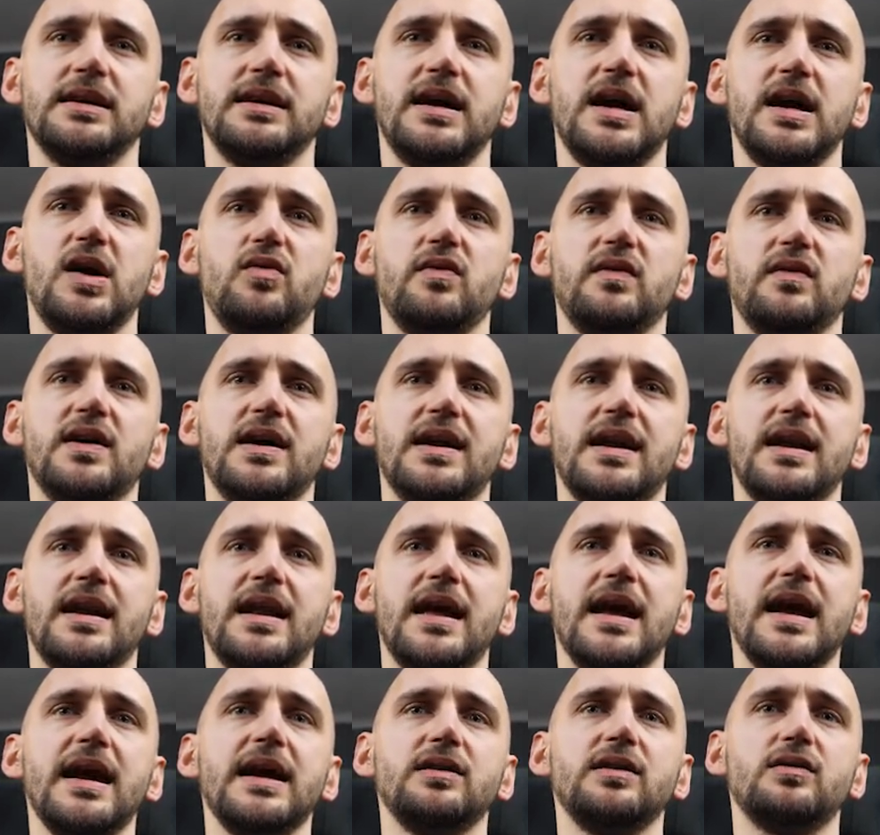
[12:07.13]
And we've got an
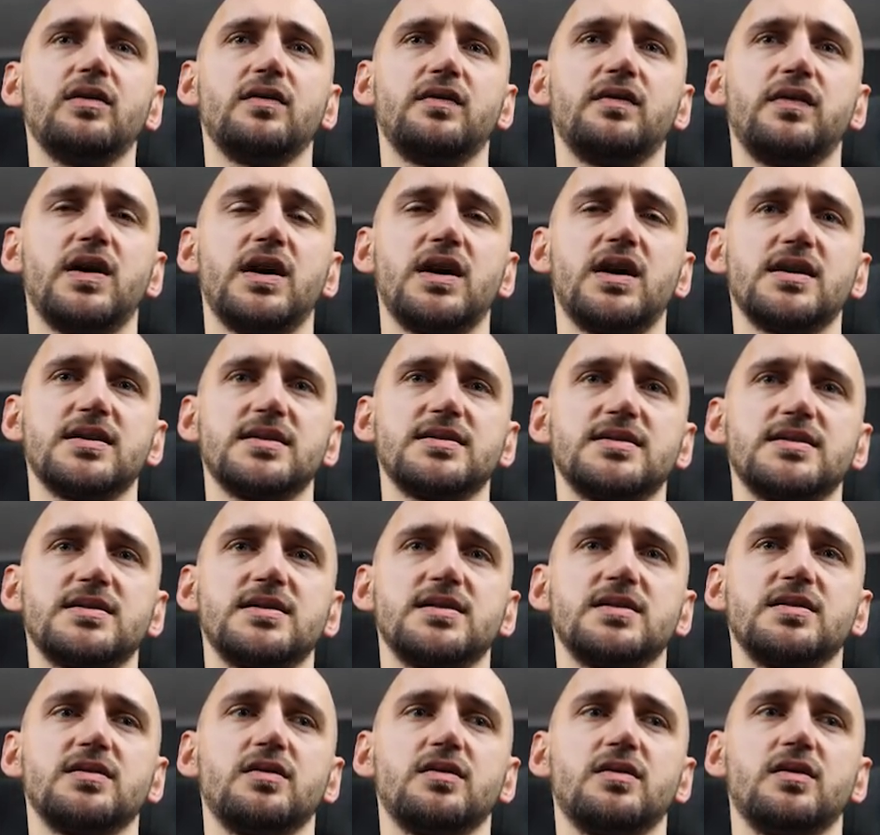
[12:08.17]
8 of
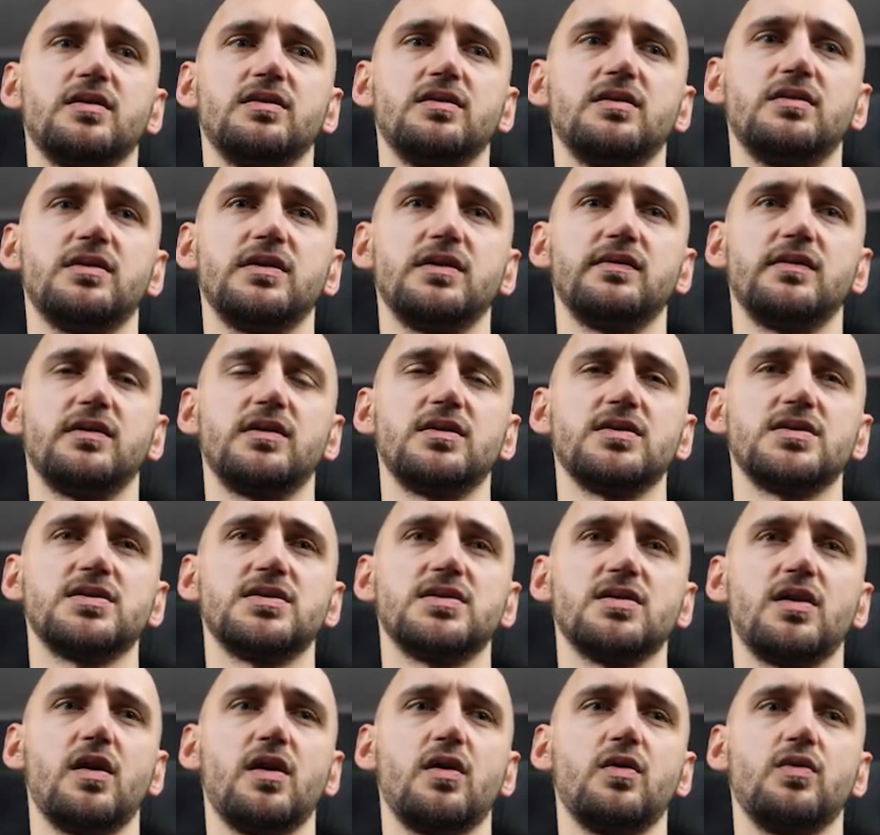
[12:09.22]
hearts on the river,
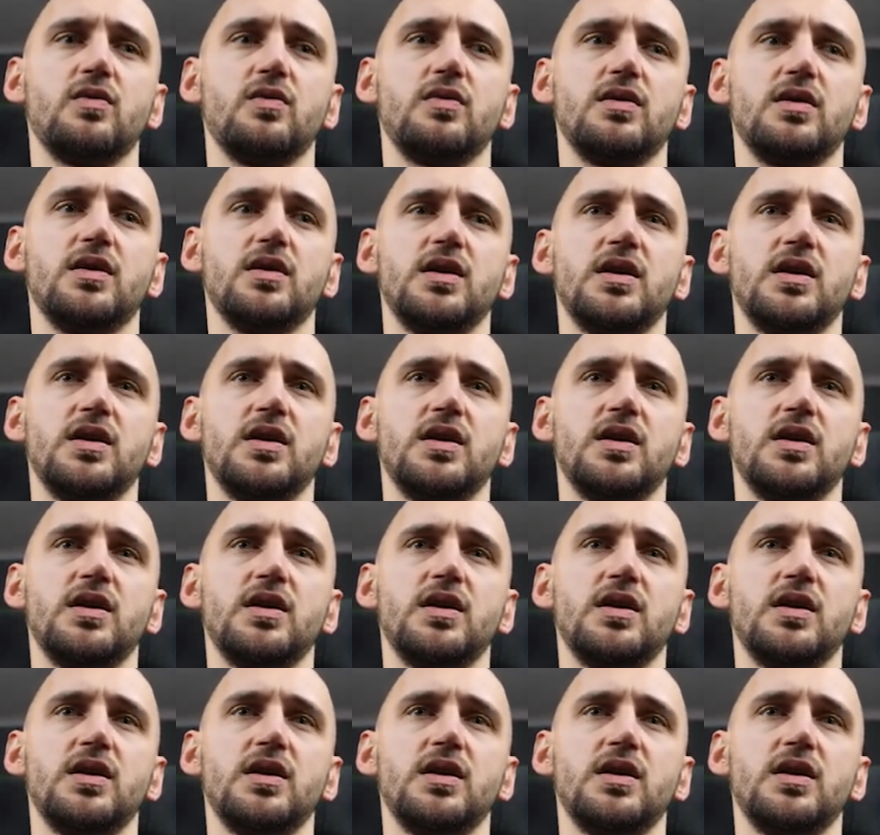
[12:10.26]
so